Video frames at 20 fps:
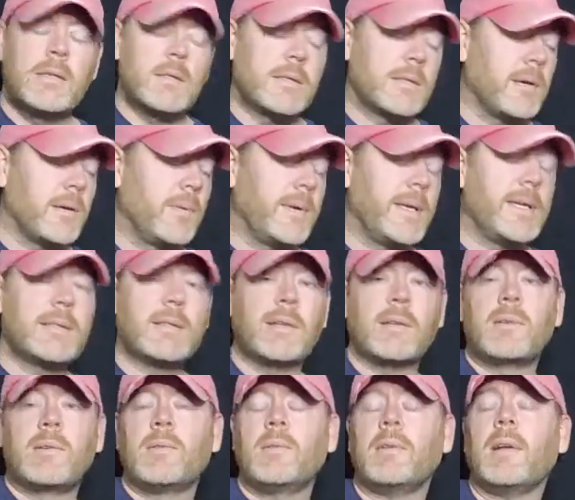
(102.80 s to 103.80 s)
So it's
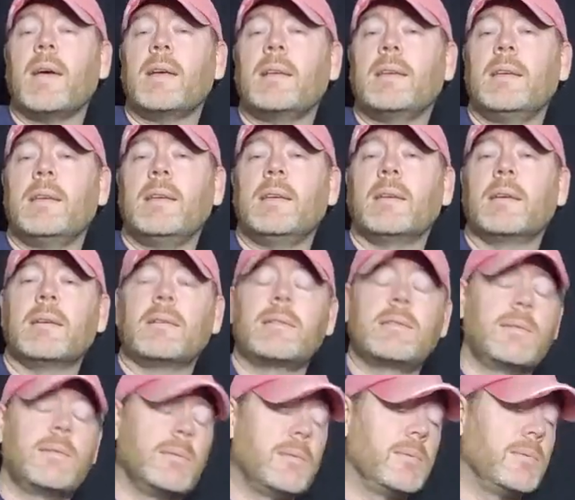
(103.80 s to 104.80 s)
a good idea
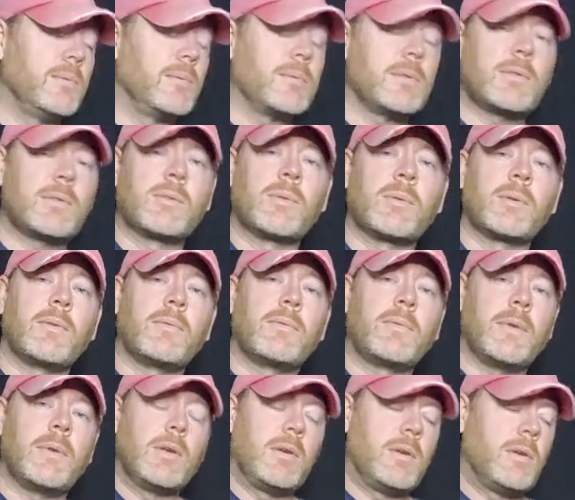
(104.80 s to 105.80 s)
to sort
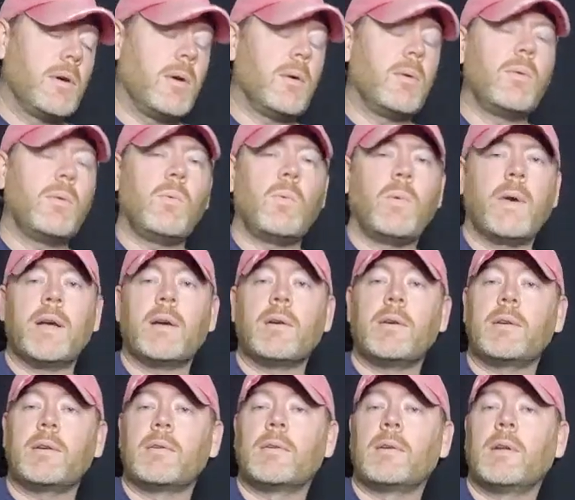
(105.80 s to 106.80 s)
of know
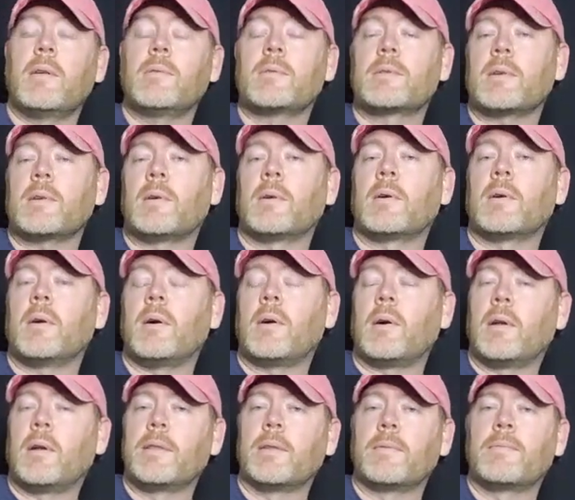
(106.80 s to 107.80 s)
where your notes are
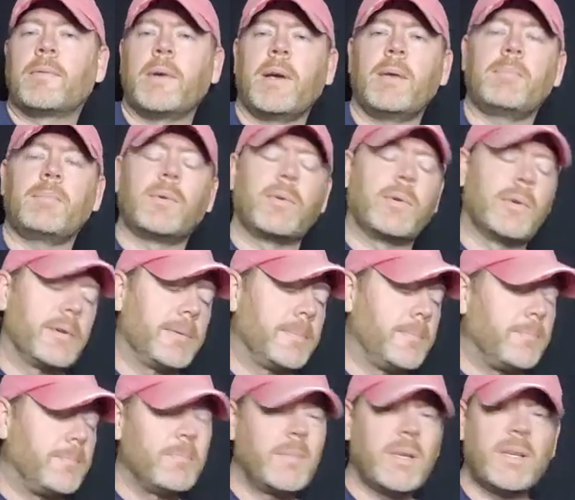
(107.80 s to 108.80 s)
on the
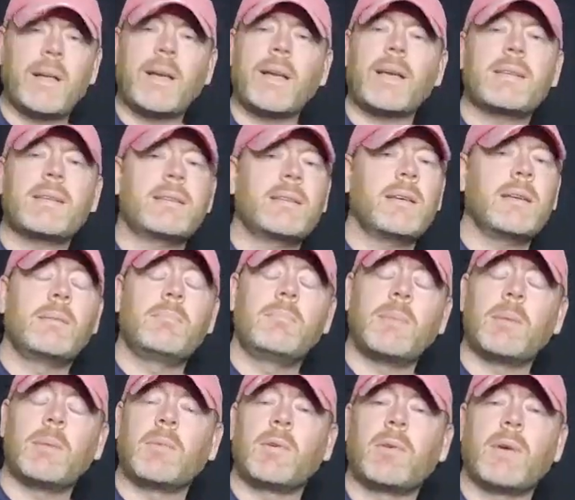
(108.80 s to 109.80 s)
fretboard, but like I said,
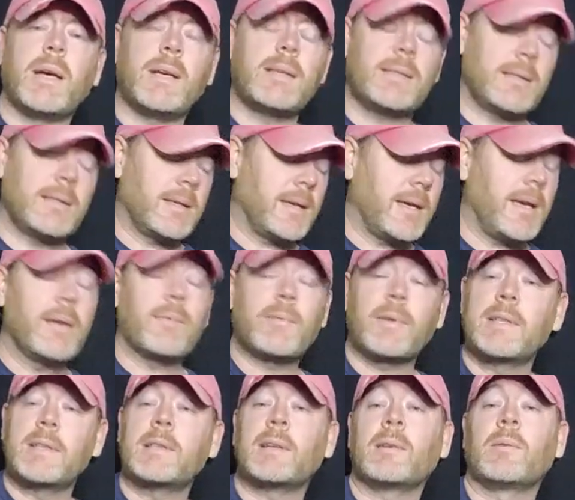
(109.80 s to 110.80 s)
memorizing
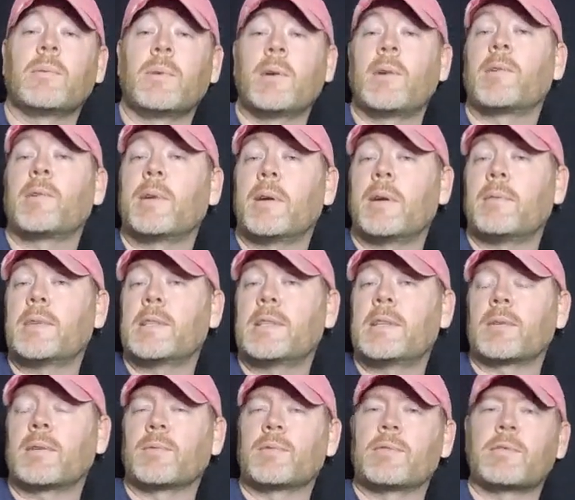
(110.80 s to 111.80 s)
every single note on every
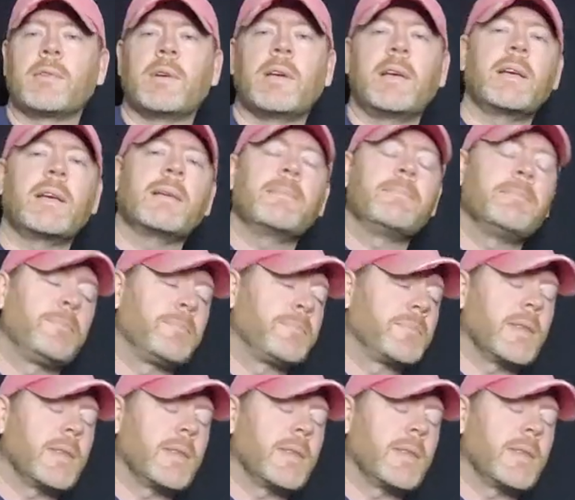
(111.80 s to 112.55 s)
single string,